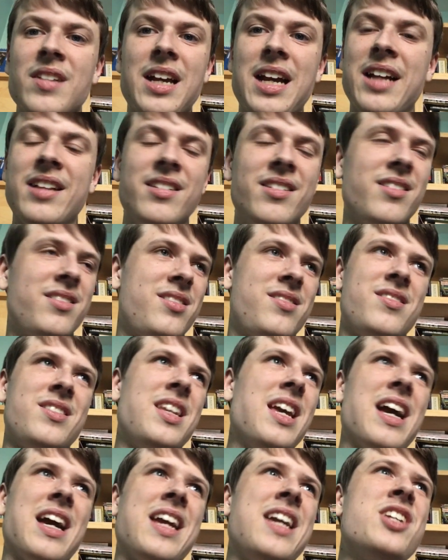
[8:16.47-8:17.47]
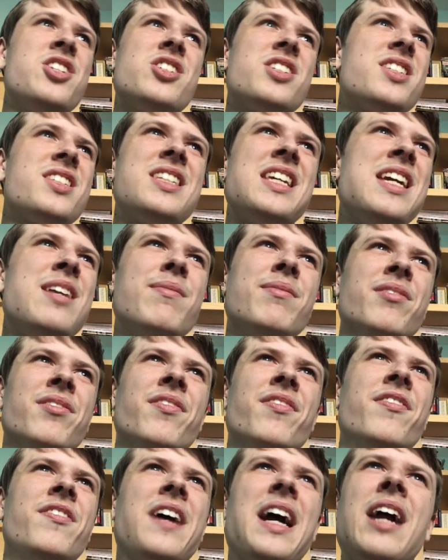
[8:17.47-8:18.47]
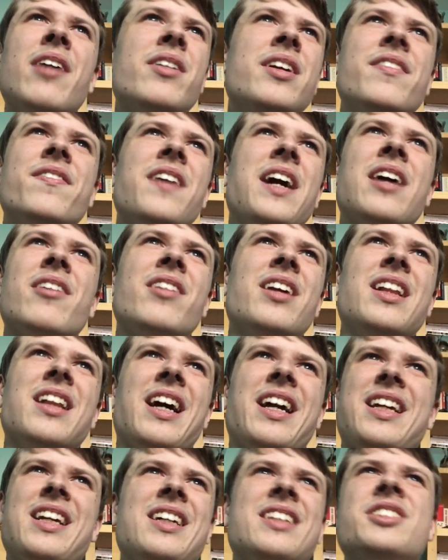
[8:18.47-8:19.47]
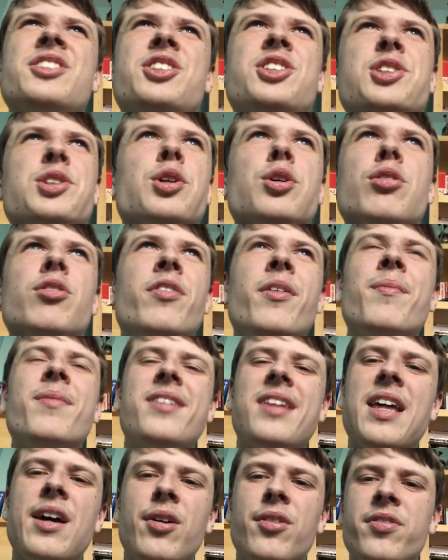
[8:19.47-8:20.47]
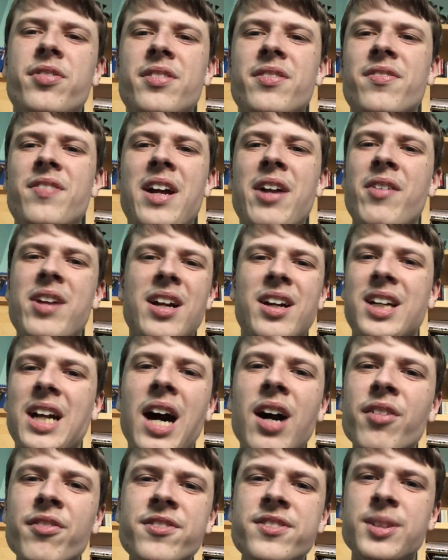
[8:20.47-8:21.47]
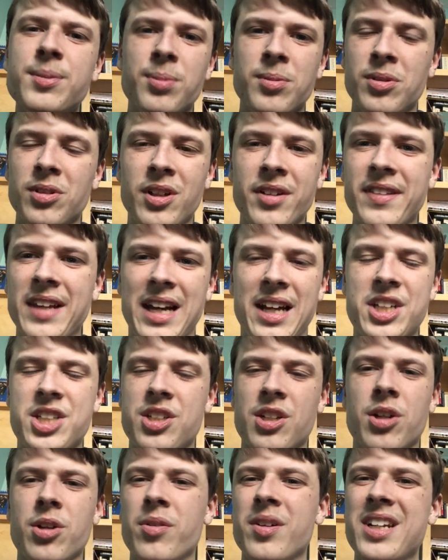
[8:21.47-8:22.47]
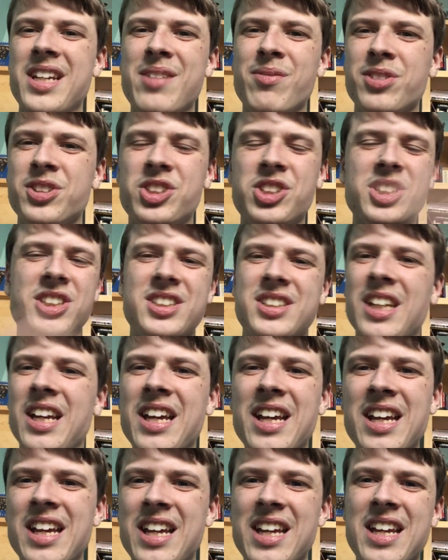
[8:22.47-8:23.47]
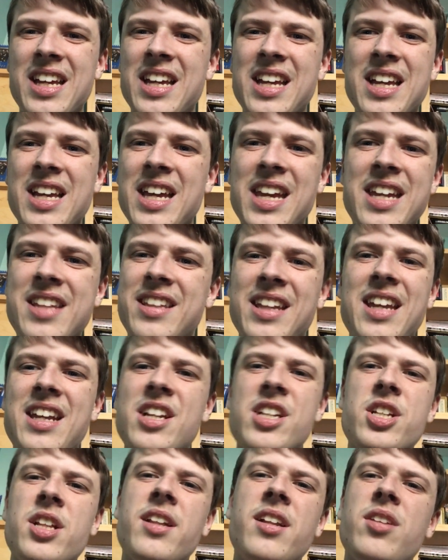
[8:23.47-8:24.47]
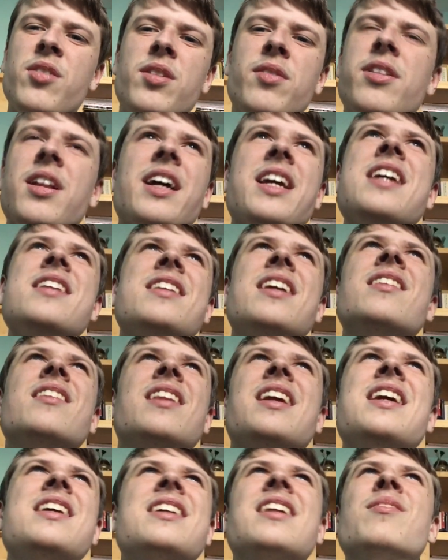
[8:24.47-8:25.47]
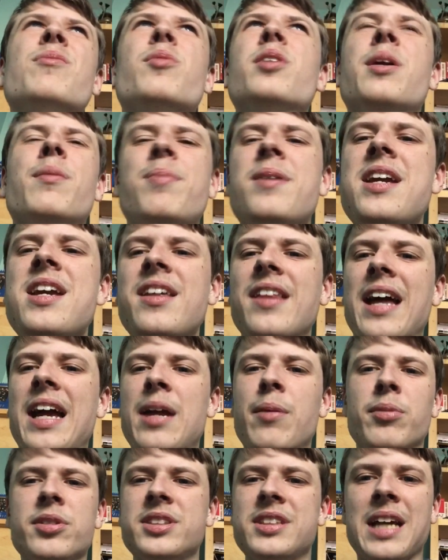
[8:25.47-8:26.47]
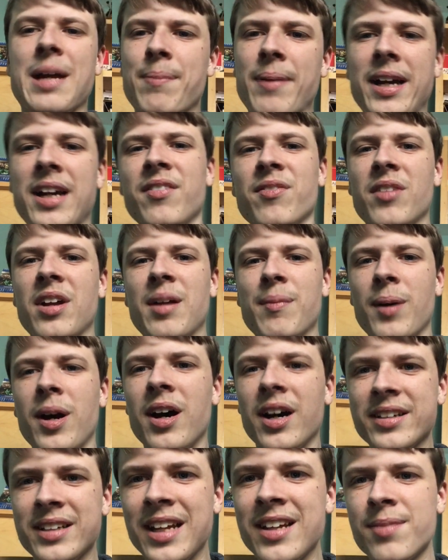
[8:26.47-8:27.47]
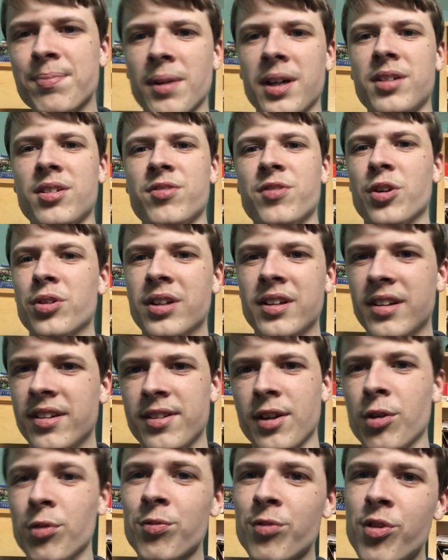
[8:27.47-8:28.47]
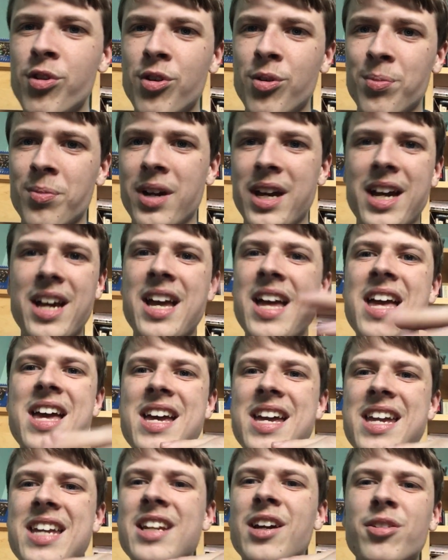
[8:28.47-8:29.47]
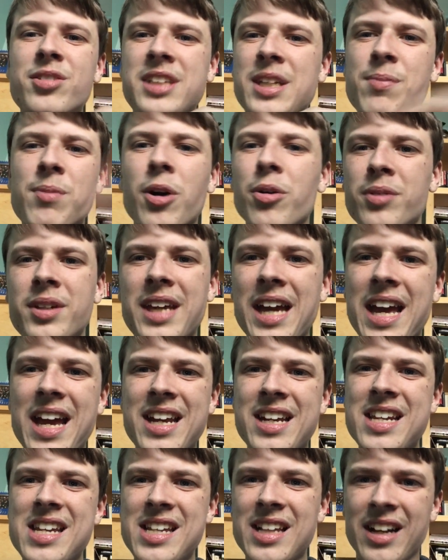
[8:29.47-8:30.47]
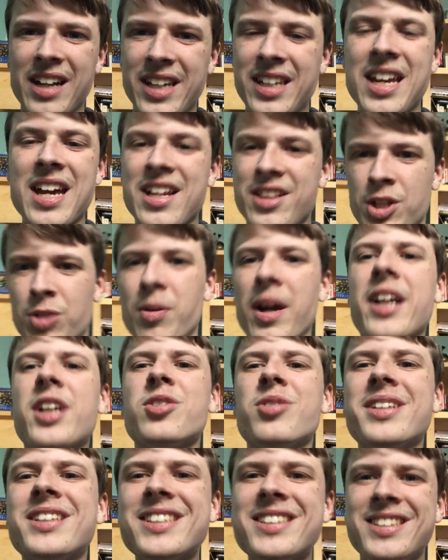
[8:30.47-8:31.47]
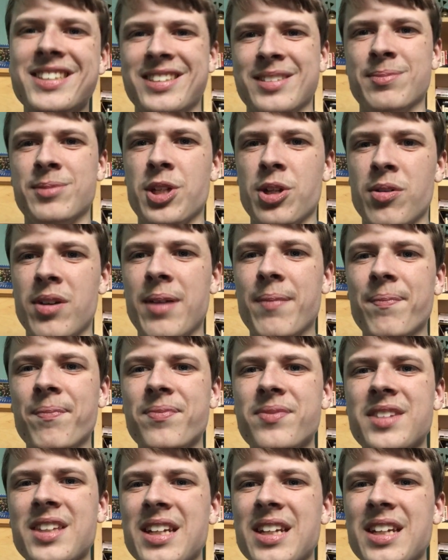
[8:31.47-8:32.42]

And yeah, he just seemed very, very, like, unsure of himself and very uncomfortable on that show. And he was just, it was like he didn't want to be there. He wants to get back behind his microphone in his own room, where he knows he won't get any, like, direct criticism to him.